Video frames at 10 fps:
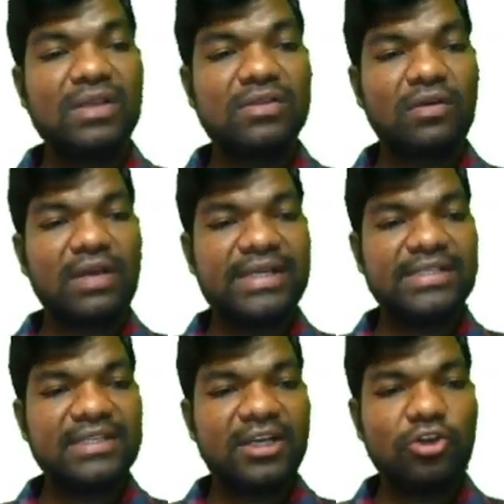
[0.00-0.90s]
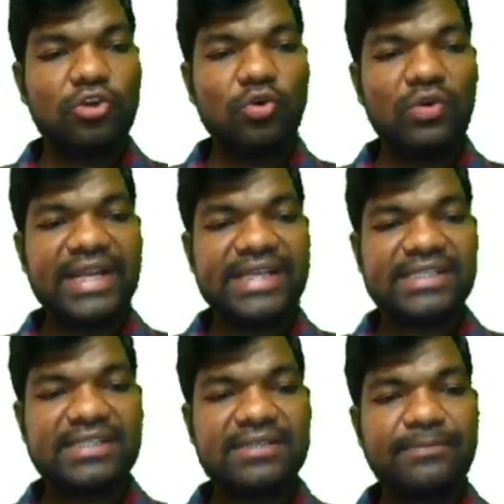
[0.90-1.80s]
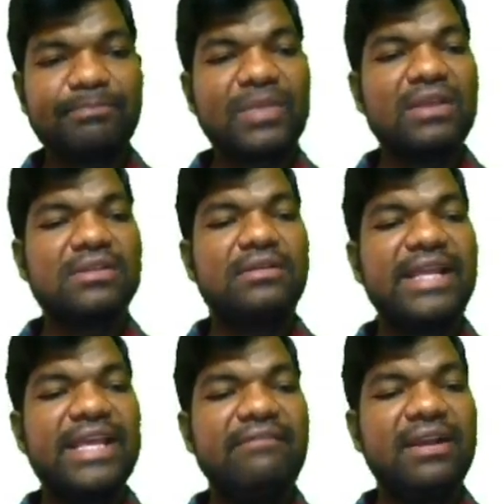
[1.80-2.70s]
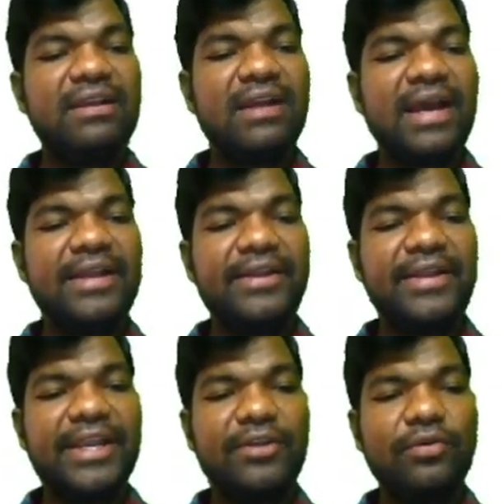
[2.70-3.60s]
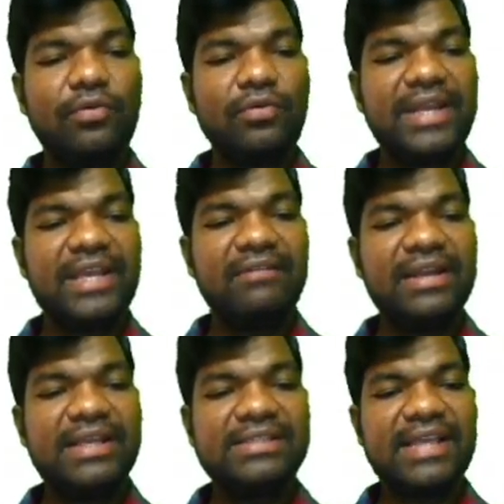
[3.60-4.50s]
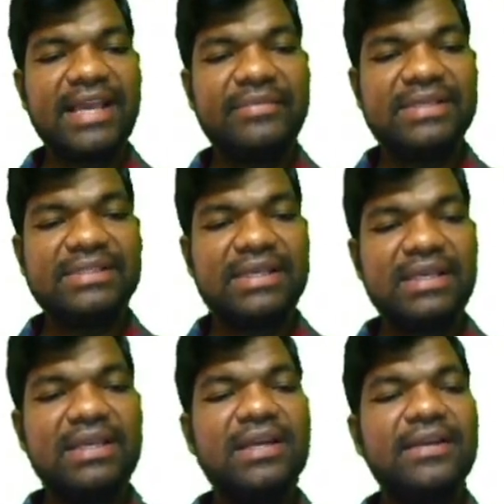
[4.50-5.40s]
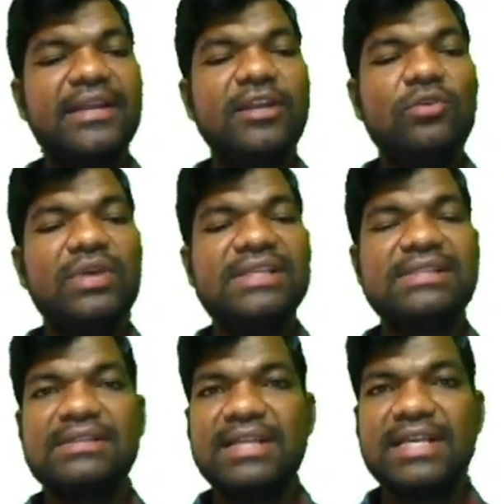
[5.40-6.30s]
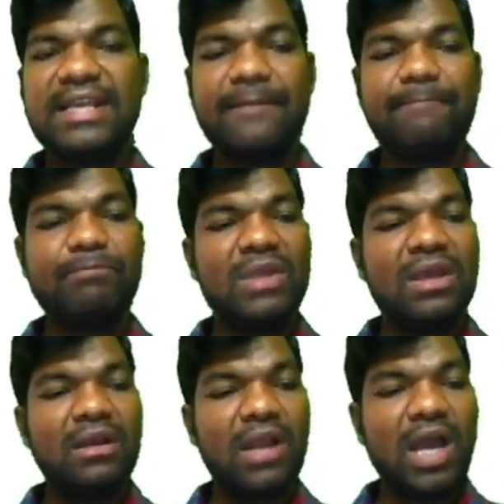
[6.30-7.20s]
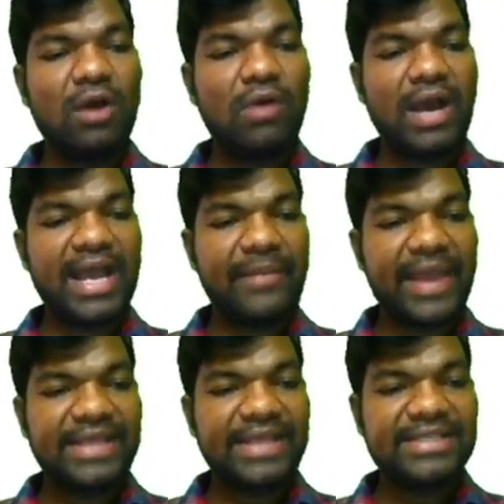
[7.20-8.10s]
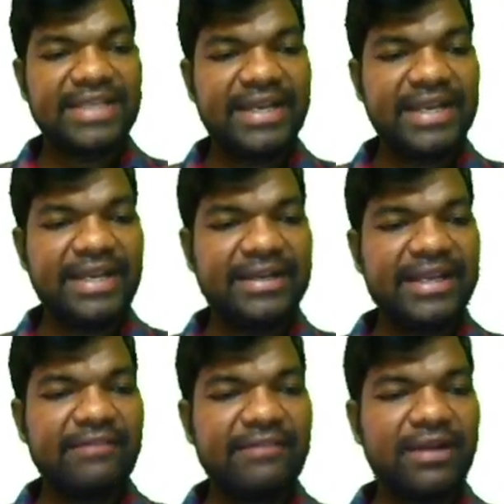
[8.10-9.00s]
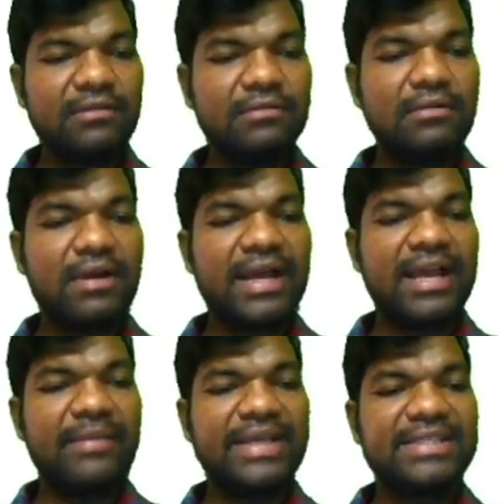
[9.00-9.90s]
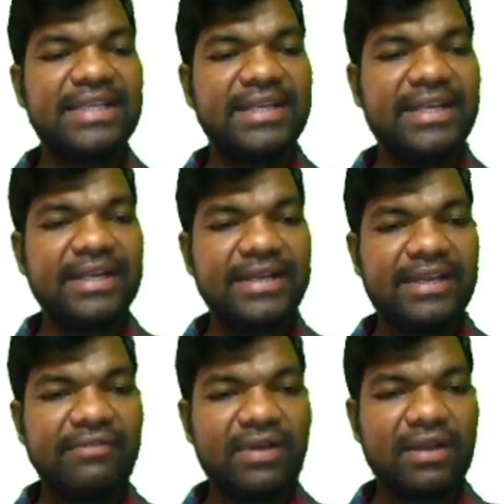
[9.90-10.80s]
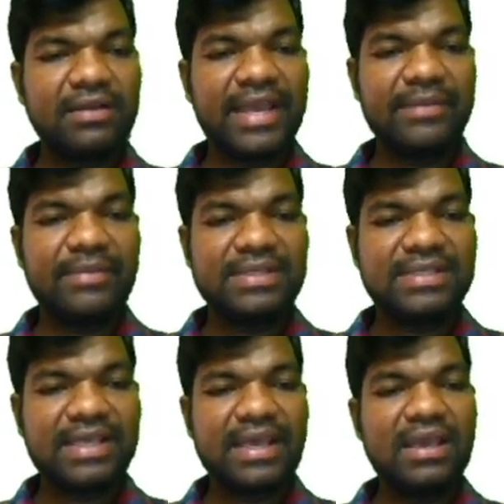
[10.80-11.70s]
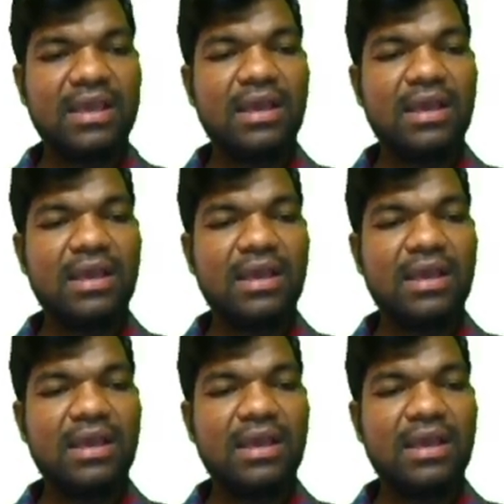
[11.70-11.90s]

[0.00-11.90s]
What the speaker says: So consider two lists T1 and T2. T1 is ABC, T2 is DE. Now I am extending T1. I am extending T1 ABC,